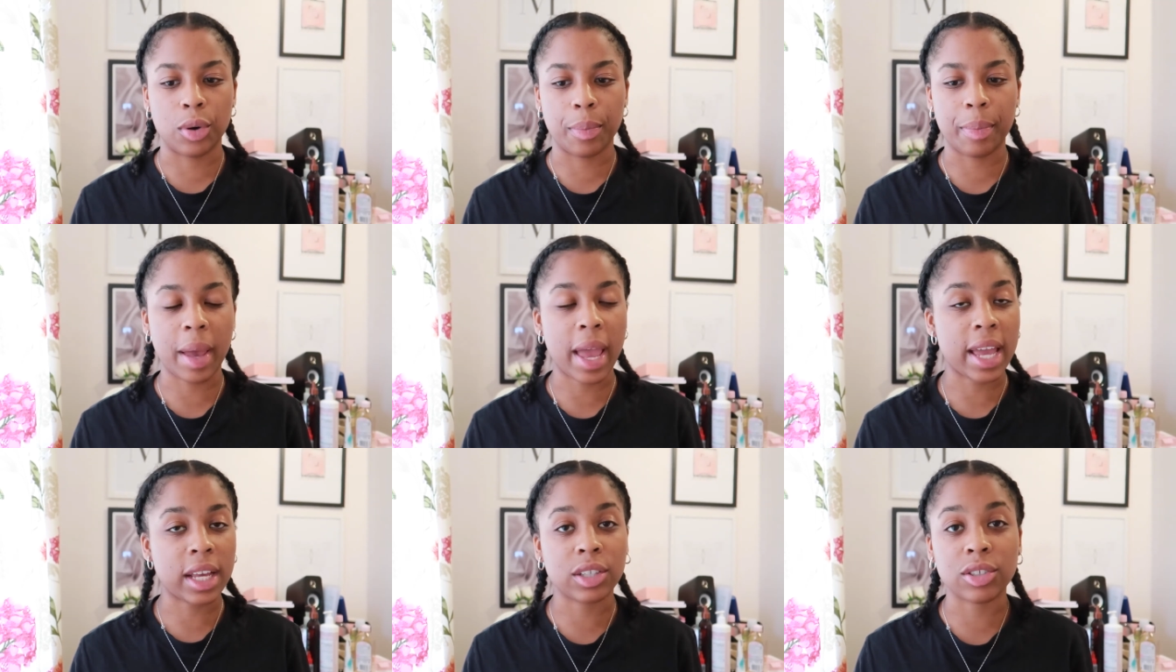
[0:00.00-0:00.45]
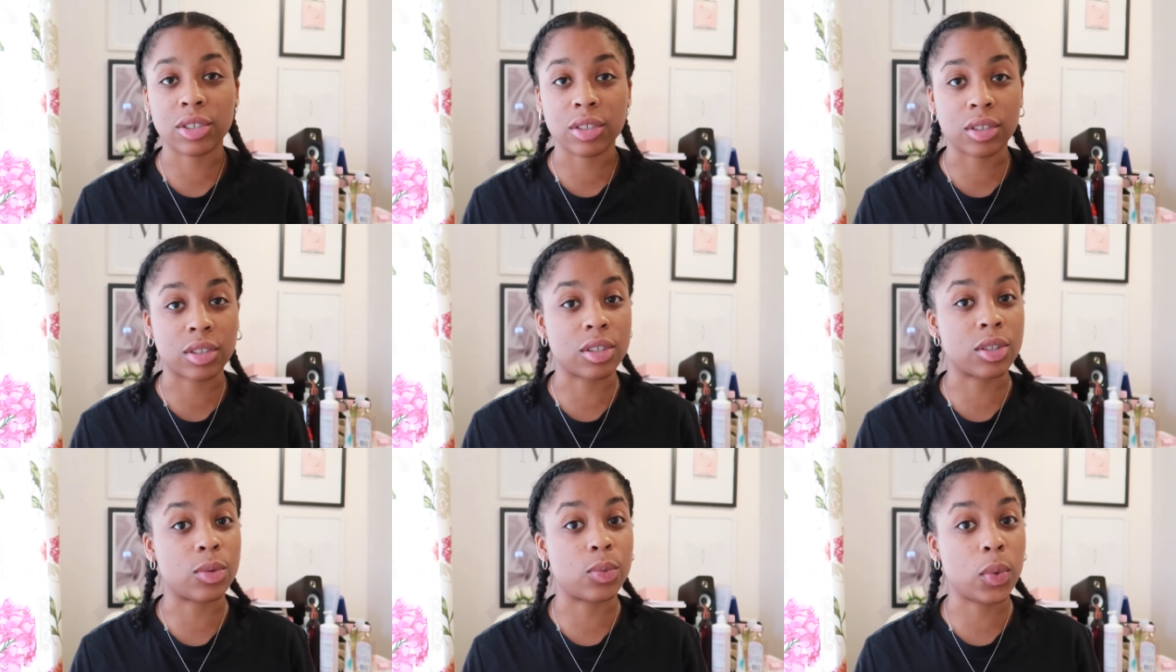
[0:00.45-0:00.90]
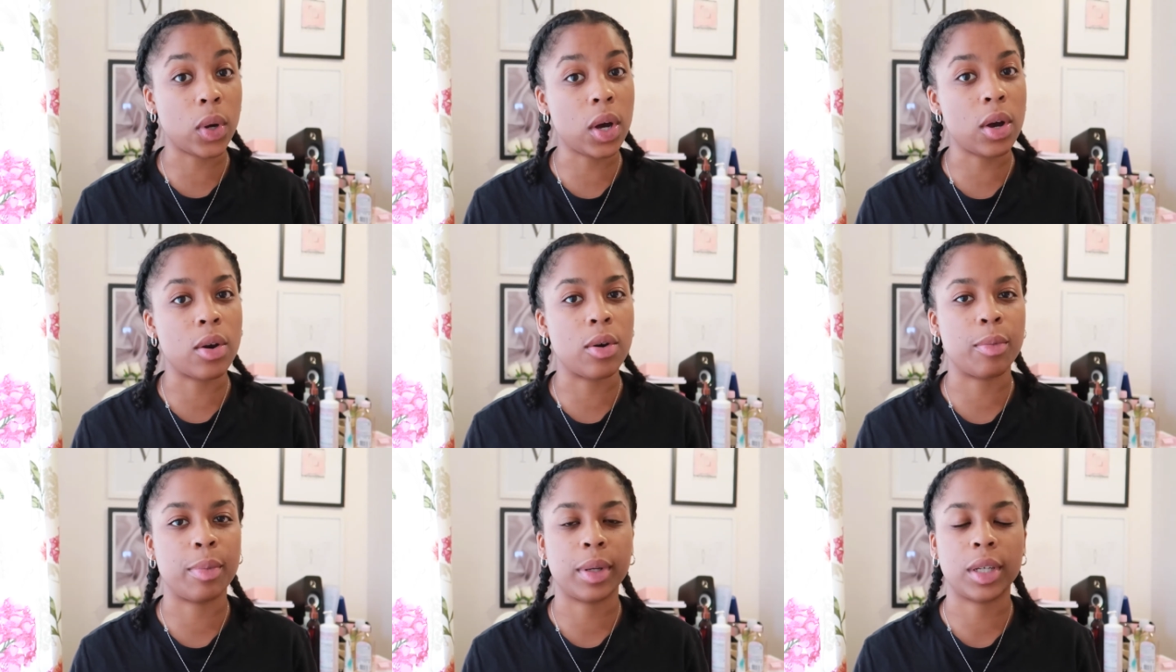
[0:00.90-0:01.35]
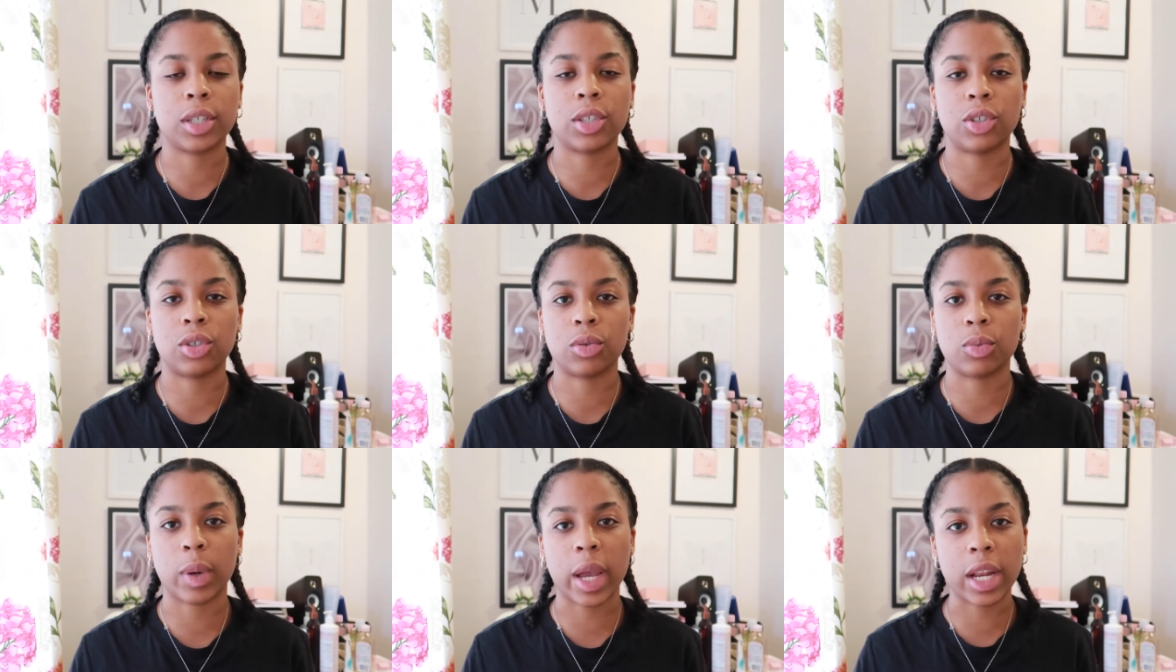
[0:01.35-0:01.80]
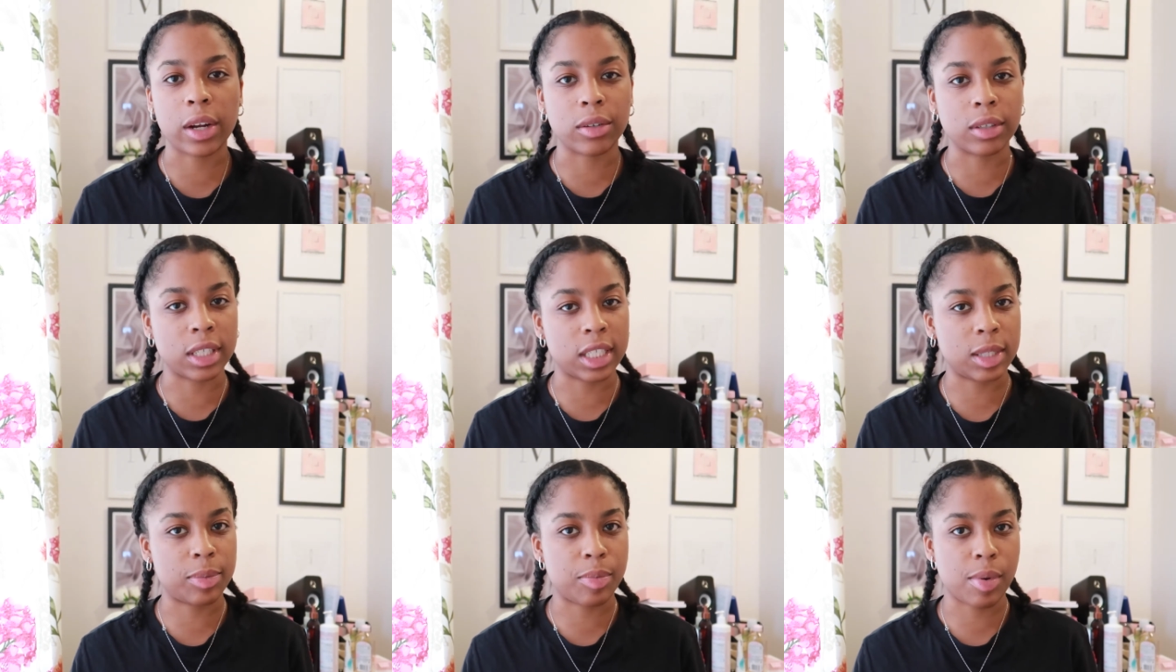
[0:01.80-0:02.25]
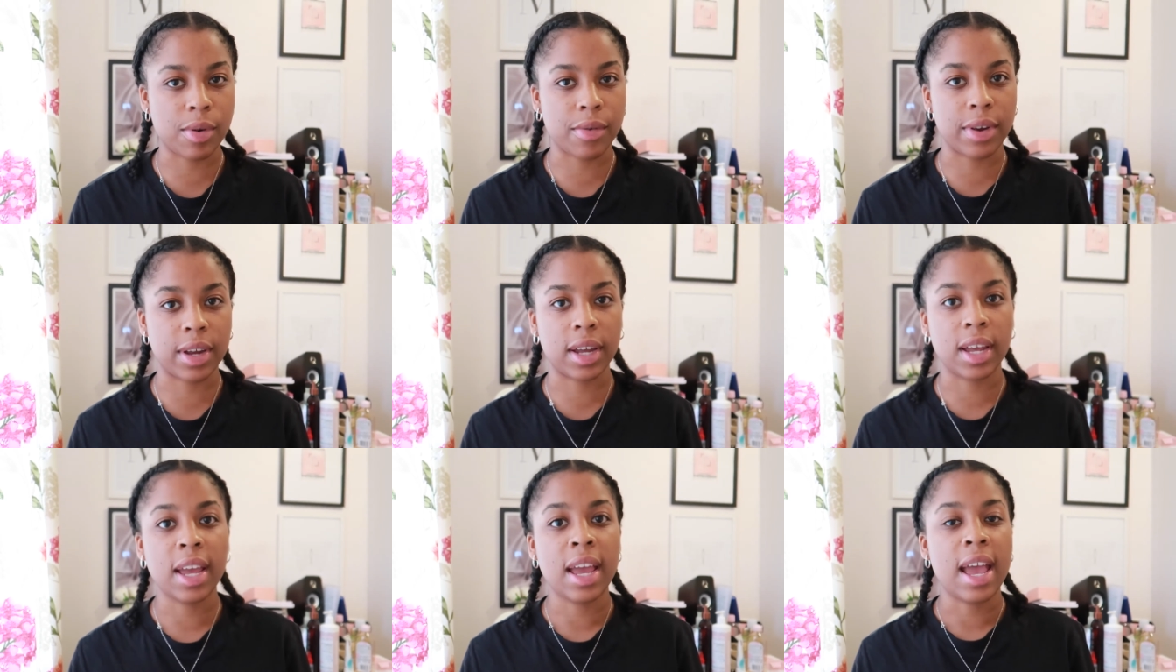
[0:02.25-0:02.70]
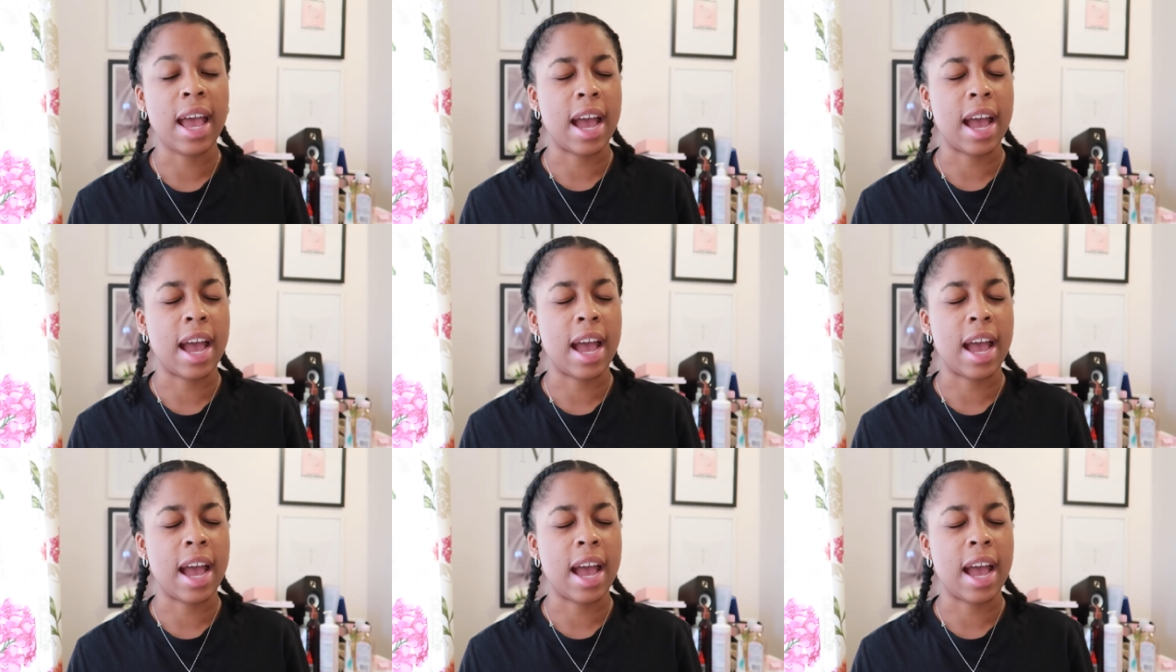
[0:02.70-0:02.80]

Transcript: patience as well, because you're waiting on the spirit.